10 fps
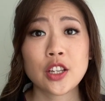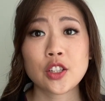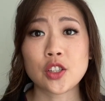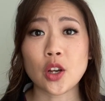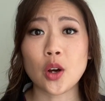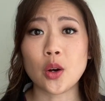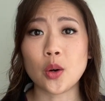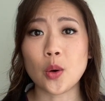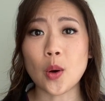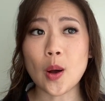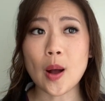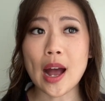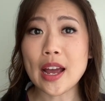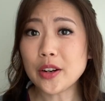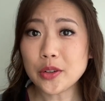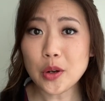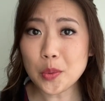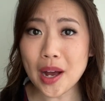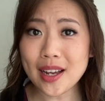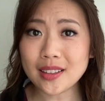So I don't know
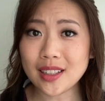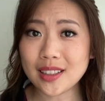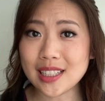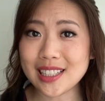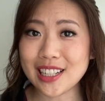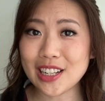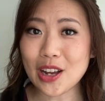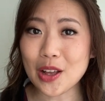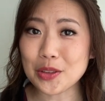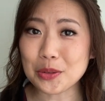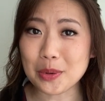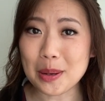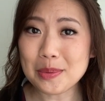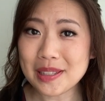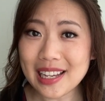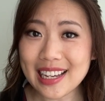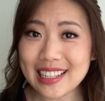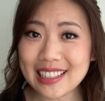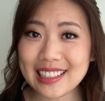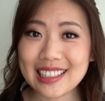why they listed it on the
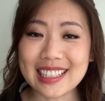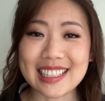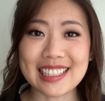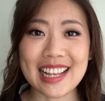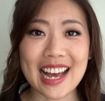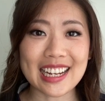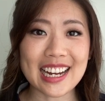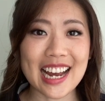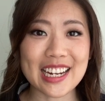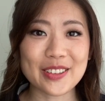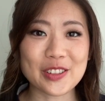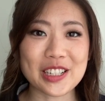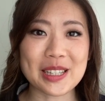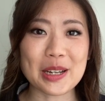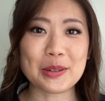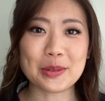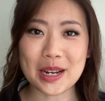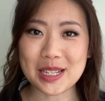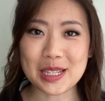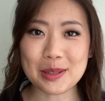website because that kind of just like
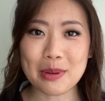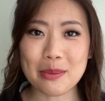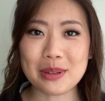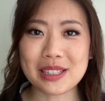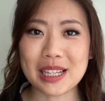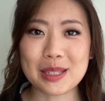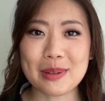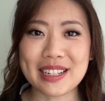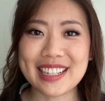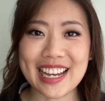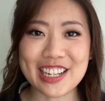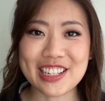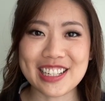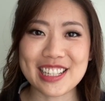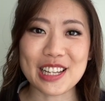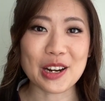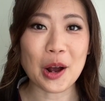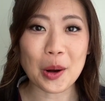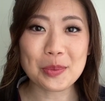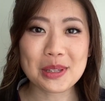raises people's expectations and
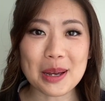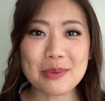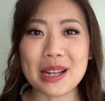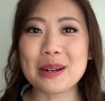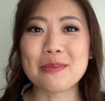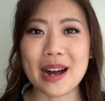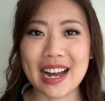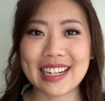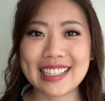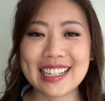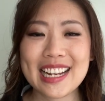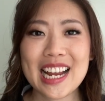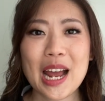hopes up like mine.